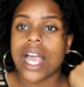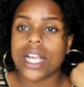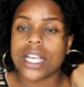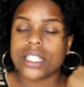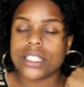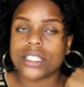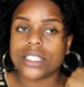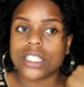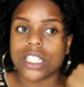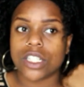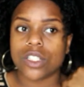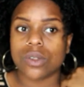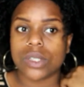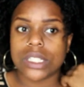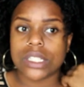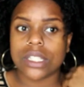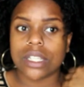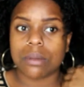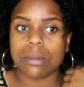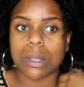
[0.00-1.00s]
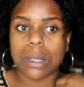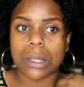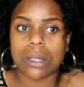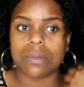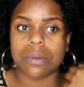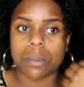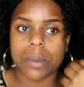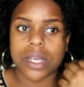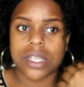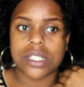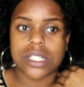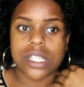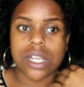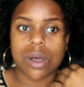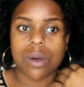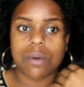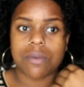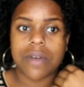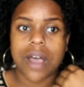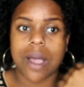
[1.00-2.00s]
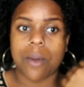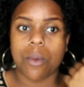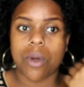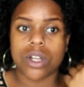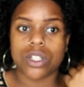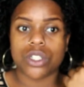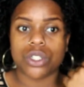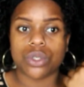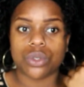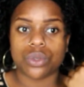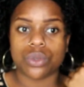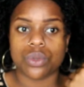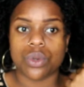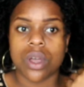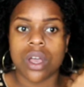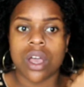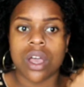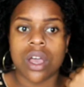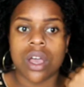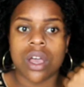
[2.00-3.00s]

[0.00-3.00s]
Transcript: continuously believe in myself i want to